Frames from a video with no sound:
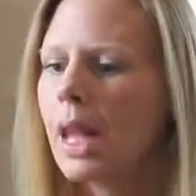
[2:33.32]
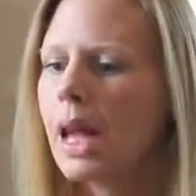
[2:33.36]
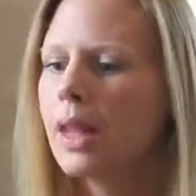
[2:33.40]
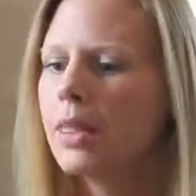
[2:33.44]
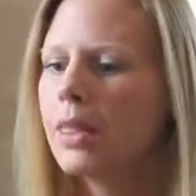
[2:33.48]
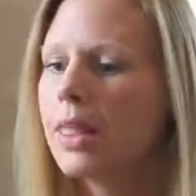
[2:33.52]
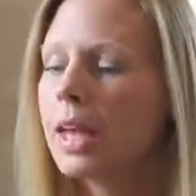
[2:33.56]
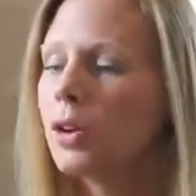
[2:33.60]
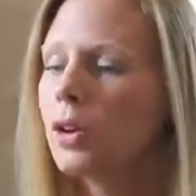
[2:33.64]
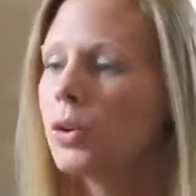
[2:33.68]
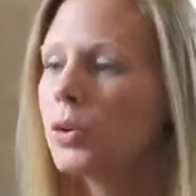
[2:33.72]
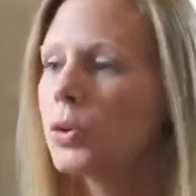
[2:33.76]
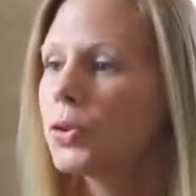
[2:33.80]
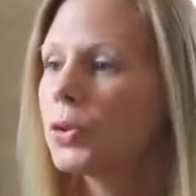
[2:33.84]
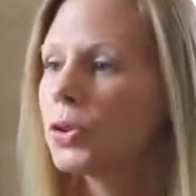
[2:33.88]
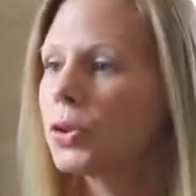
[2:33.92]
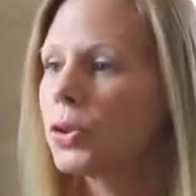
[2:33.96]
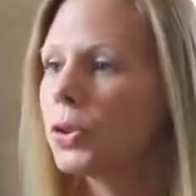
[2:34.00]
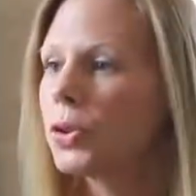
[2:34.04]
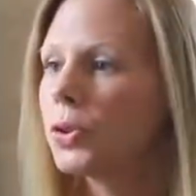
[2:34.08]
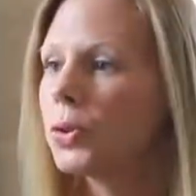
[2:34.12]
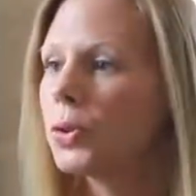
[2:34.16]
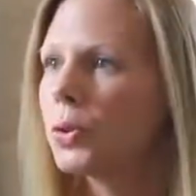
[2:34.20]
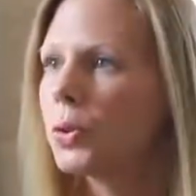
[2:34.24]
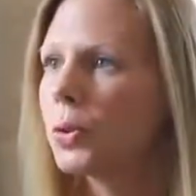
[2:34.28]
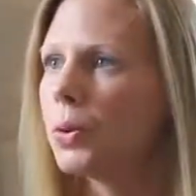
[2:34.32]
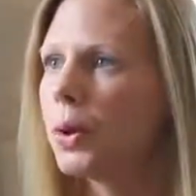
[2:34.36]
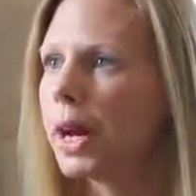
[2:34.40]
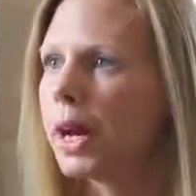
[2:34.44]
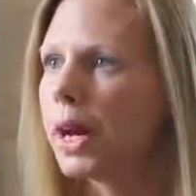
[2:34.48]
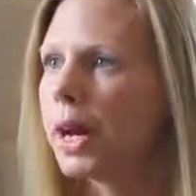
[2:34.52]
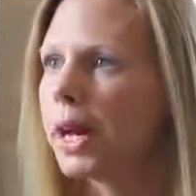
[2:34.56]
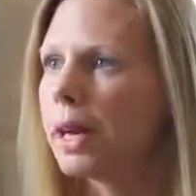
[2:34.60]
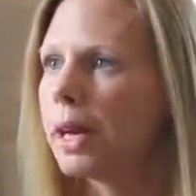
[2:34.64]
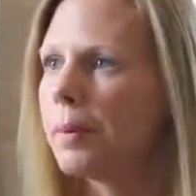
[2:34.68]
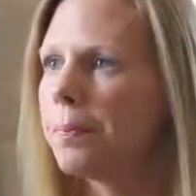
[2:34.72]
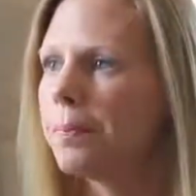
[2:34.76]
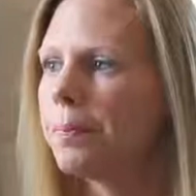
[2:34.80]
And then also
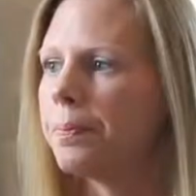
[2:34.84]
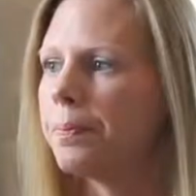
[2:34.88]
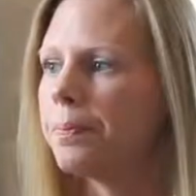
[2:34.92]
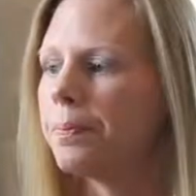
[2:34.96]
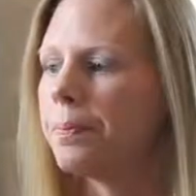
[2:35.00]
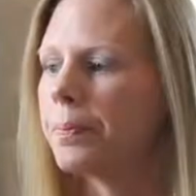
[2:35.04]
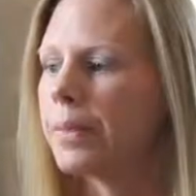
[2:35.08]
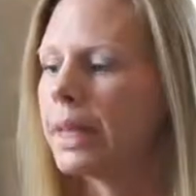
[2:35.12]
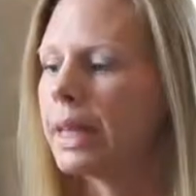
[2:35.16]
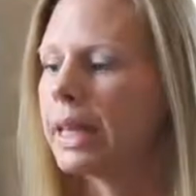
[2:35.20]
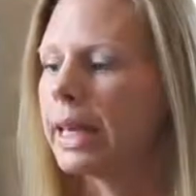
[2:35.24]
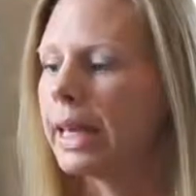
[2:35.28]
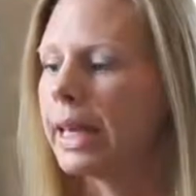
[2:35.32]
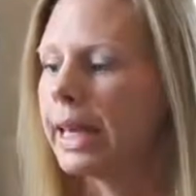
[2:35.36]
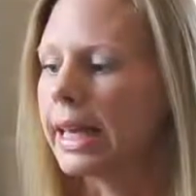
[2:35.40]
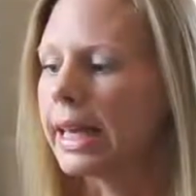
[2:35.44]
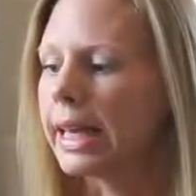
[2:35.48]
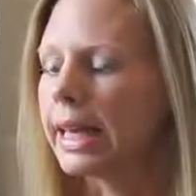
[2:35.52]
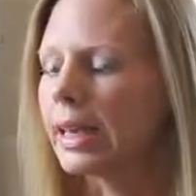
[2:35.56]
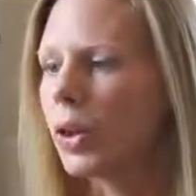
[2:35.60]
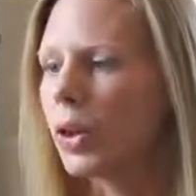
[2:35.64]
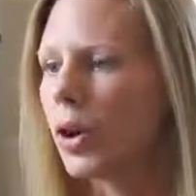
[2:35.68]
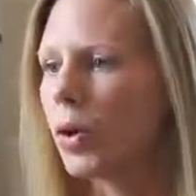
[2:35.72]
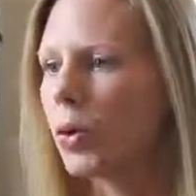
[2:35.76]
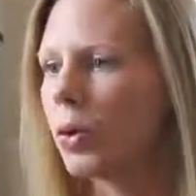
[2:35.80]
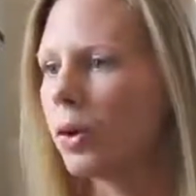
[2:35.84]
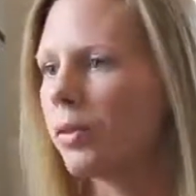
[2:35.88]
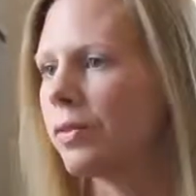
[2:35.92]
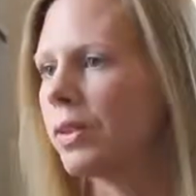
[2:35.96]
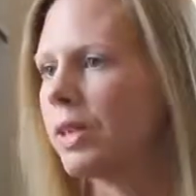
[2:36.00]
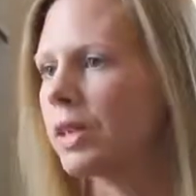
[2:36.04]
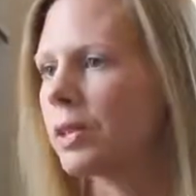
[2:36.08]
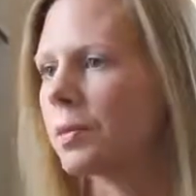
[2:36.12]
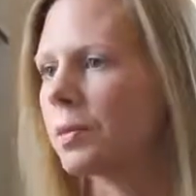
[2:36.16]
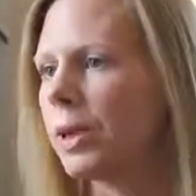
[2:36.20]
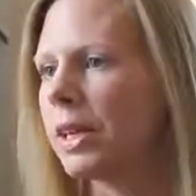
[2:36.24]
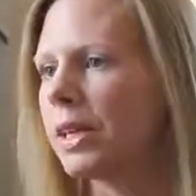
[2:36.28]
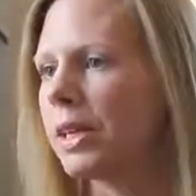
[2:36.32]
linking the whole of
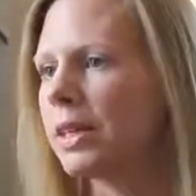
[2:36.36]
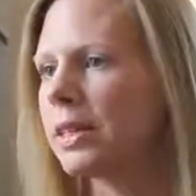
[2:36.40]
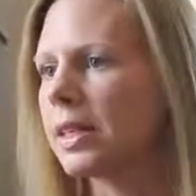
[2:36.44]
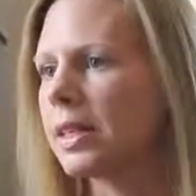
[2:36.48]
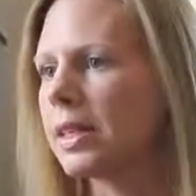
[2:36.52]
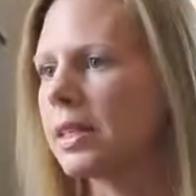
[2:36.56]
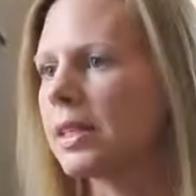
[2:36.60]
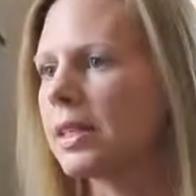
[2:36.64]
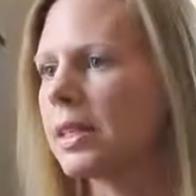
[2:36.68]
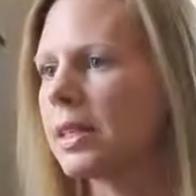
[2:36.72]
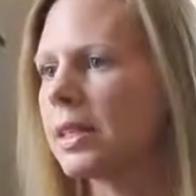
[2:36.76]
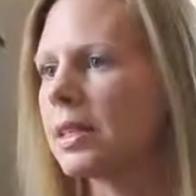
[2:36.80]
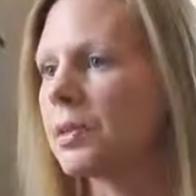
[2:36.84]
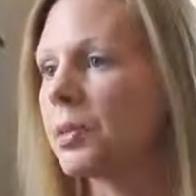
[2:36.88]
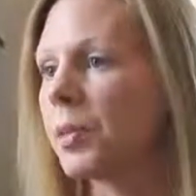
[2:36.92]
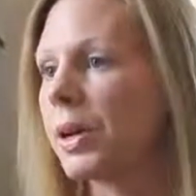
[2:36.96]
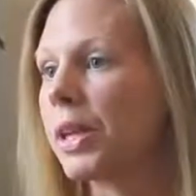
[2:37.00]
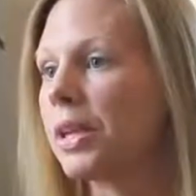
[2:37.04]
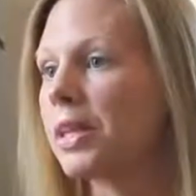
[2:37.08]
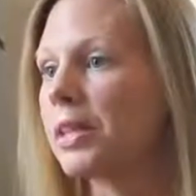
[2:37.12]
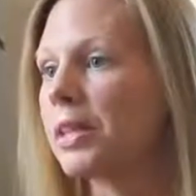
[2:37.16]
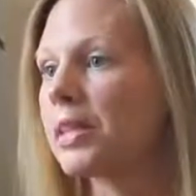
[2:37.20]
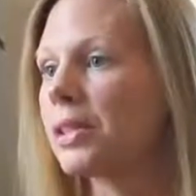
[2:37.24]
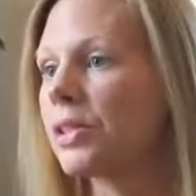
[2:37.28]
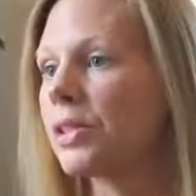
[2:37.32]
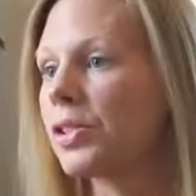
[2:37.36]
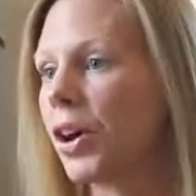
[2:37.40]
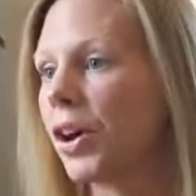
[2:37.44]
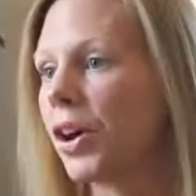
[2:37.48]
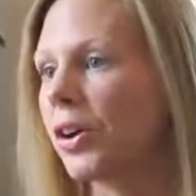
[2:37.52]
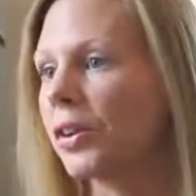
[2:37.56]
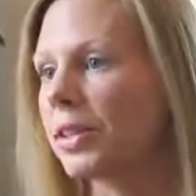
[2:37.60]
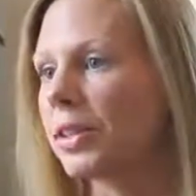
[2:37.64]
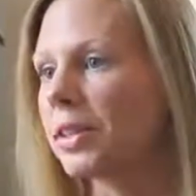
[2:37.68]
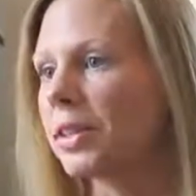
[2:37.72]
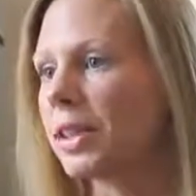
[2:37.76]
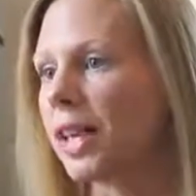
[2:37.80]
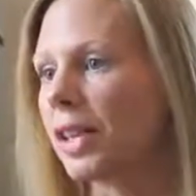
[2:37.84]
the Springs is the Springs
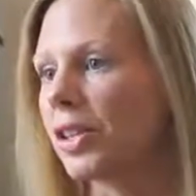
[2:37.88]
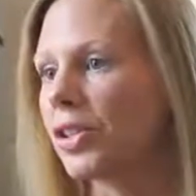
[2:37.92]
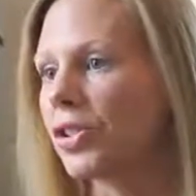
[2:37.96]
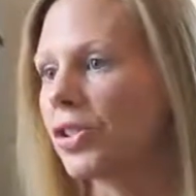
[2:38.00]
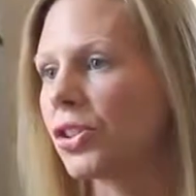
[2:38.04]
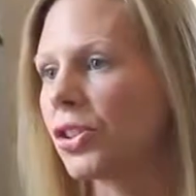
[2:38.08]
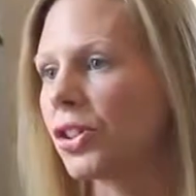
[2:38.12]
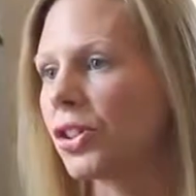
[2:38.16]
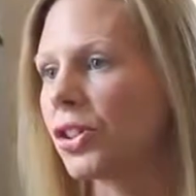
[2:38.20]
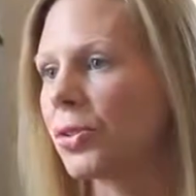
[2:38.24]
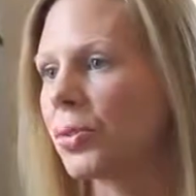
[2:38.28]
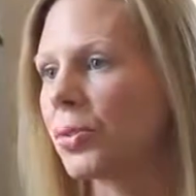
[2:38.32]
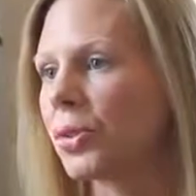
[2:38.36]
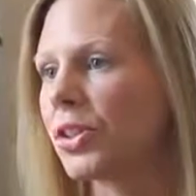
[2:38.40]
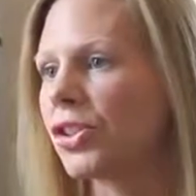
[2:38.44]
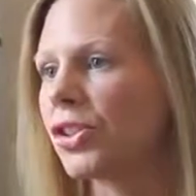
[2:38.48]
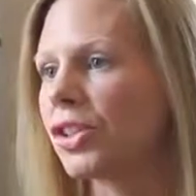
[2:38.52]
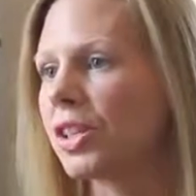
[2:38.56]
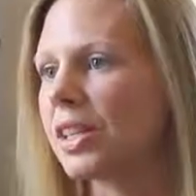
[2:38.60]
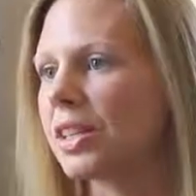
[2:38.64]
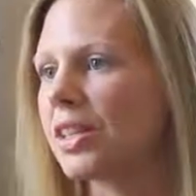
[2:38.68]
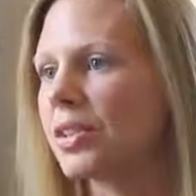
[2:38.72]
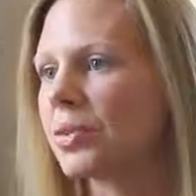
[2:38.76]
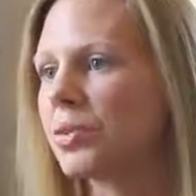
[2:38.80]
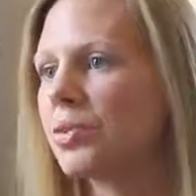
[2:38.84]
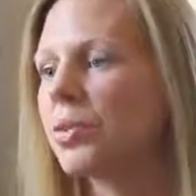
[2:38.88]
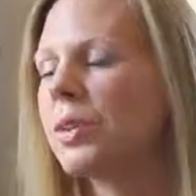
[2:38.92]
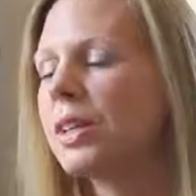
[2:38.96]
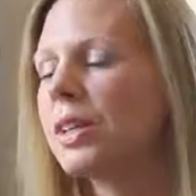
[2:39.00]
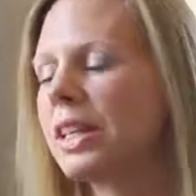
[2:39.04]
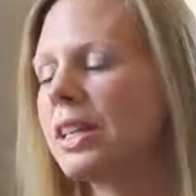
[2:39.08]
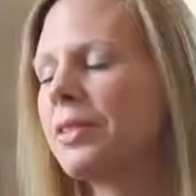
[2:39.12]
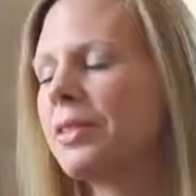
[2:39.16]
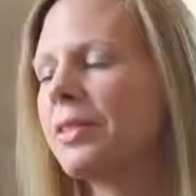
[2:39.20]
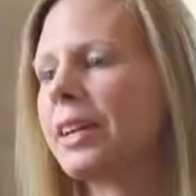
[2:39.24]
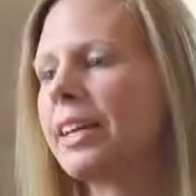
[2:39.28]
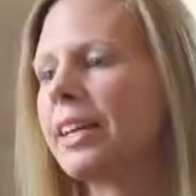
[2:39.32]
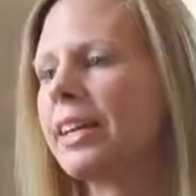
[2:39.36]
Town Centre, which is
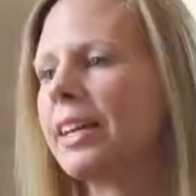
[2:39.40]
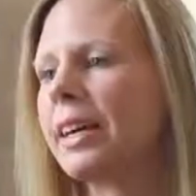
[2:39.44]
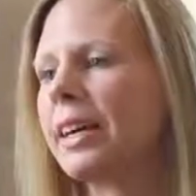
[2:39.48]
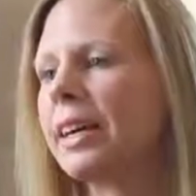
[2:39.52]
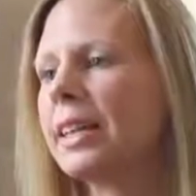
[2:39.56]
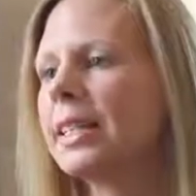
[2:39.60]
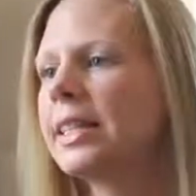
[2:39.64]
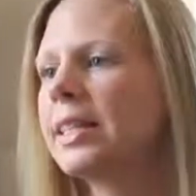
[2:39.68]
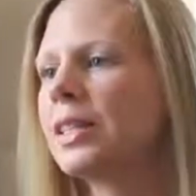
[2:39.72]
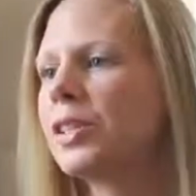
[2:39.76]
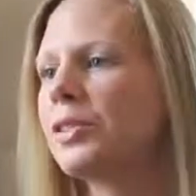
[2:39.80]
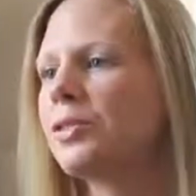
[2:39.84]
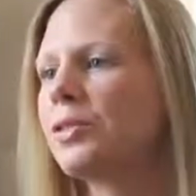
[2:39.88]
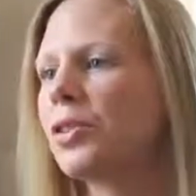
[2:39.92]
really, really nice.